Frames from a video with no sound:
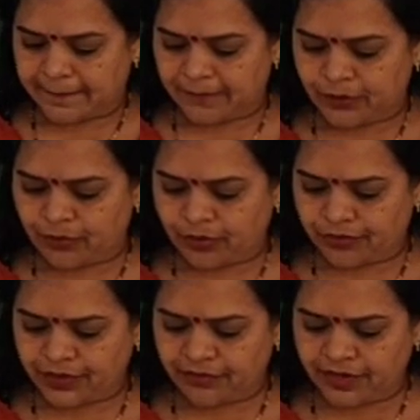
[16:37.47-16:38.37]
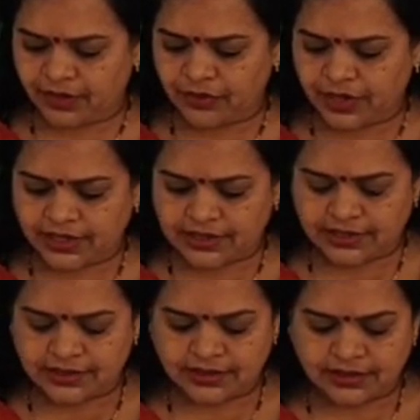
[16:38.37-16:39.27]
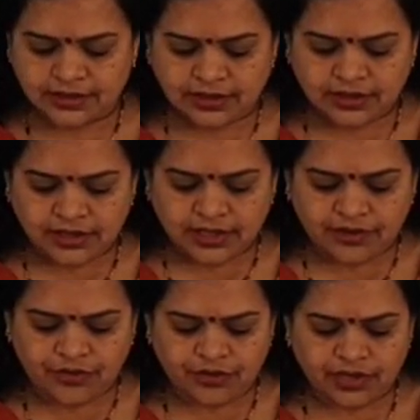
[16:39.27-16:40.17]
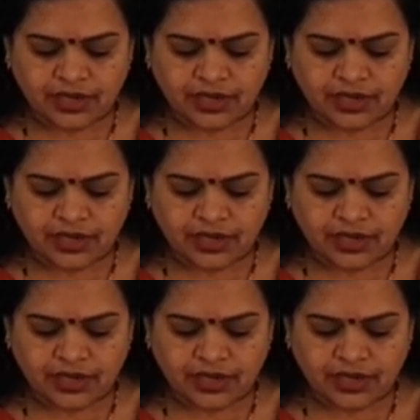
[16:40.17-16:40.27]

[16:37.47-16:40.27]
What profit will you get? Intruder,